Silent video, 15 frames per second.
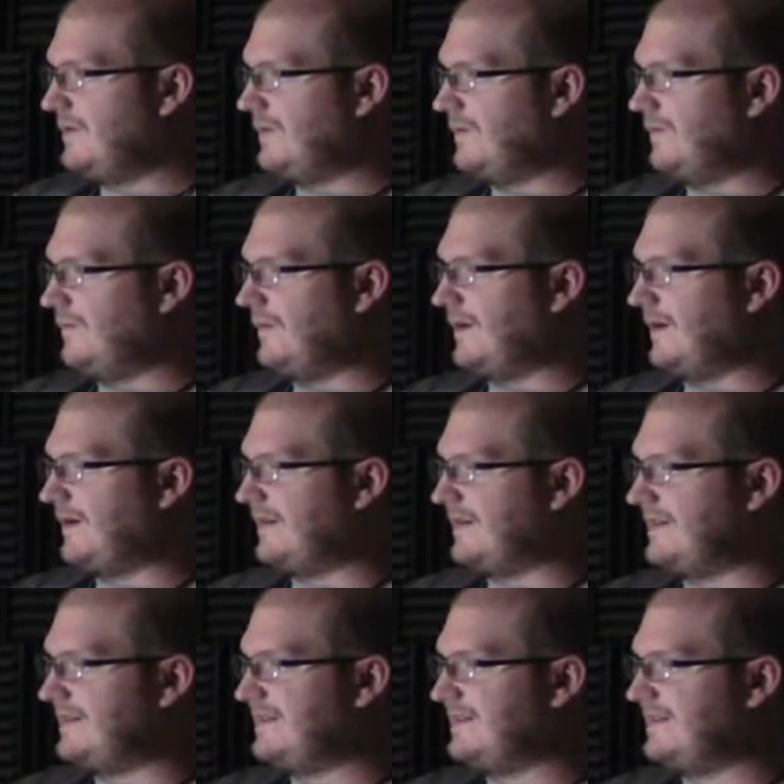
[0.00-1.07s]
where
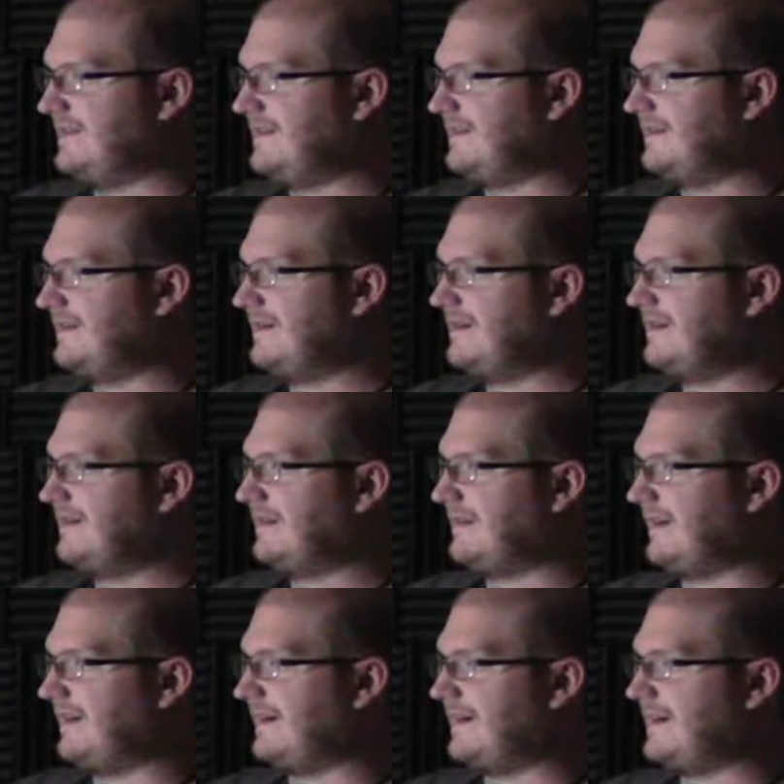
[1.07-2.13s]
it,
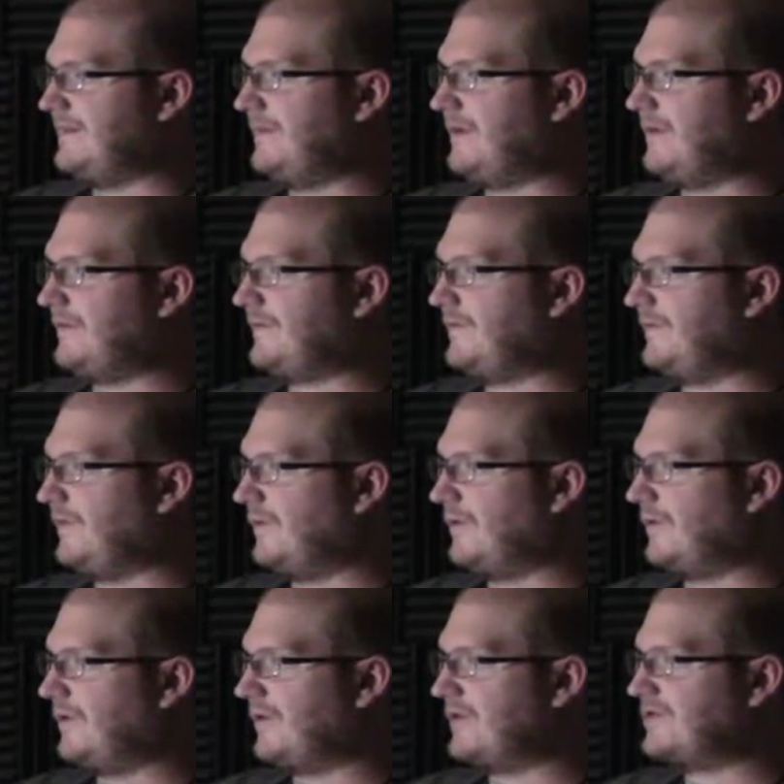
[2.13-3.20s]
like I'm all
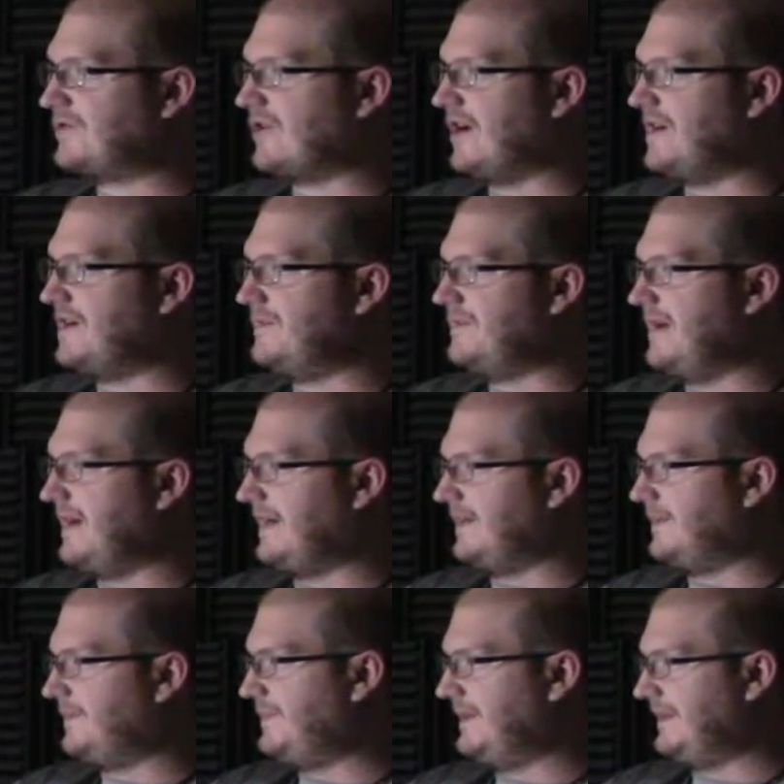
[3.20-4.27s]
for trying to make it
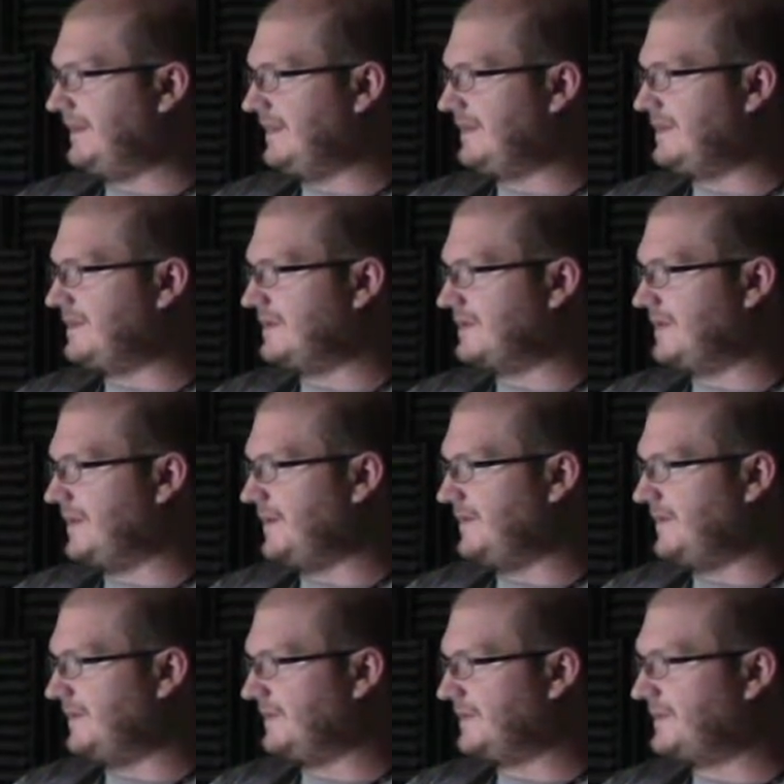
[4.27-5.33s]
appealing to as many
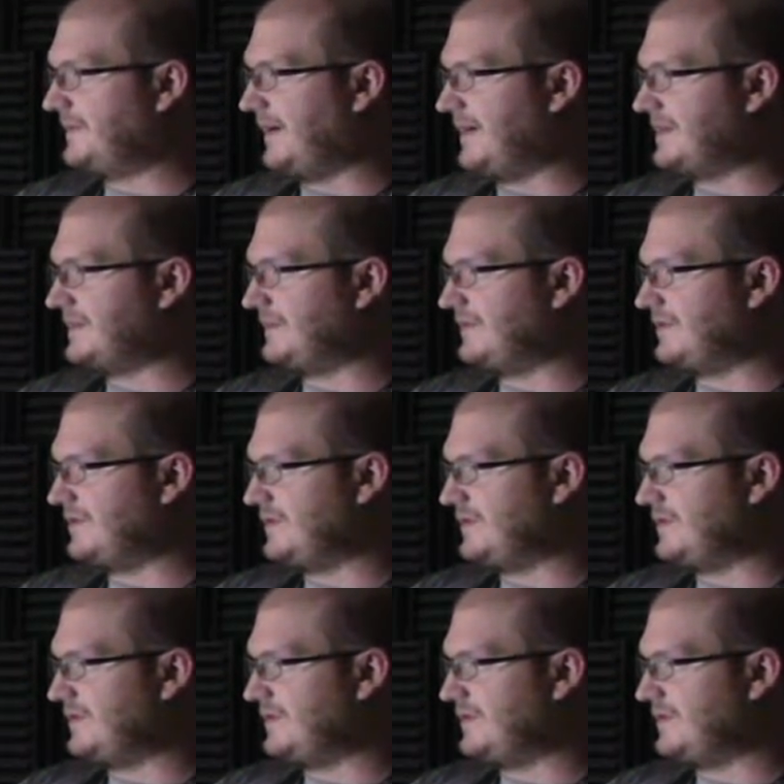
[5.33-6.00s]
people as possible because you